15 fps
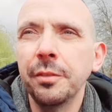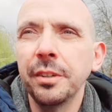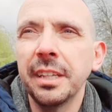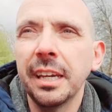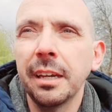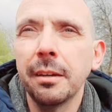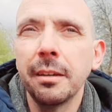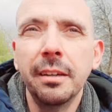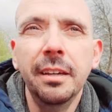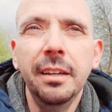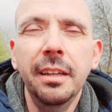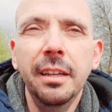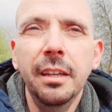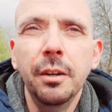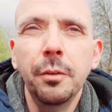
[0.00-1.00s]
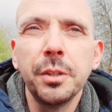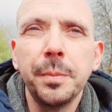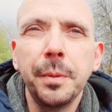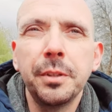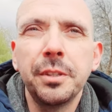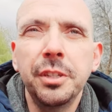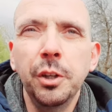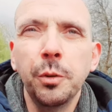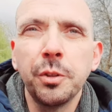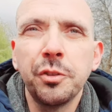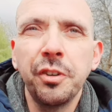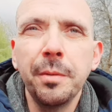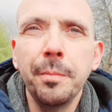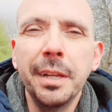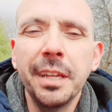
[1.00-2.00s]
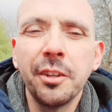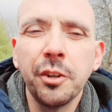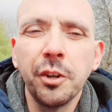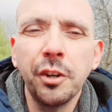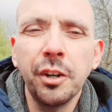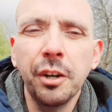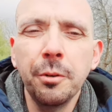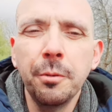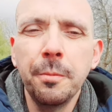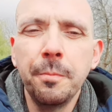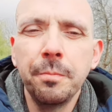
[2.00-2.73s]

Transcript: I think it was about €2 or 3 million.